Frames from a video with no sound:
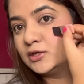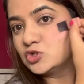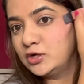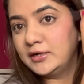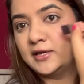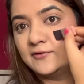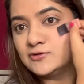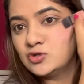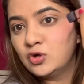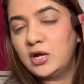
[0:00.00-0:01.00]
So it
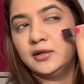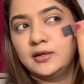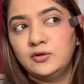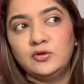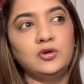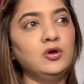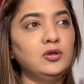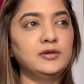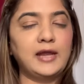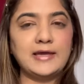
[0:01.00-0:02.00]
gives you a, you know,
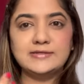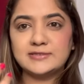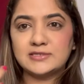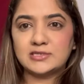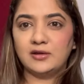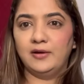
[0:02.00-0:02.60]
nice